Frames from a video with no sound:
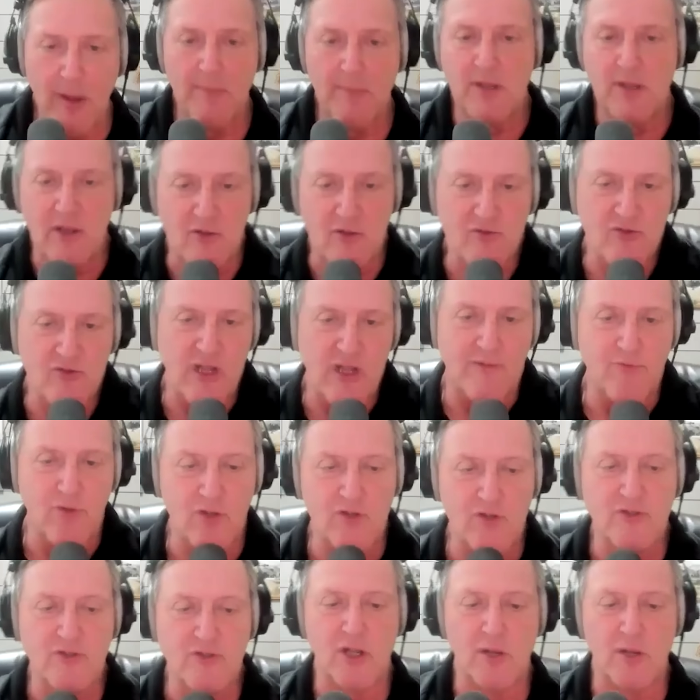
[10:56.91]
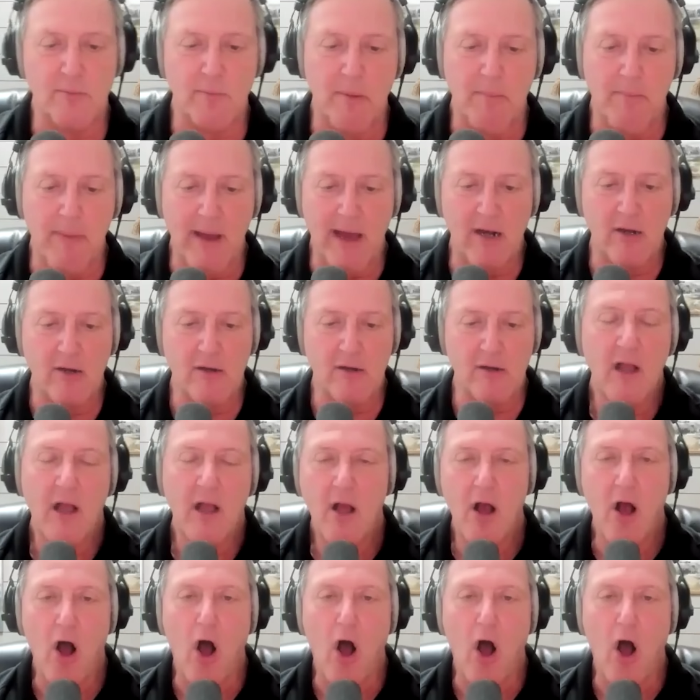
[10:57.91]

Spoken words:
maybe their stuff looks a little bit better.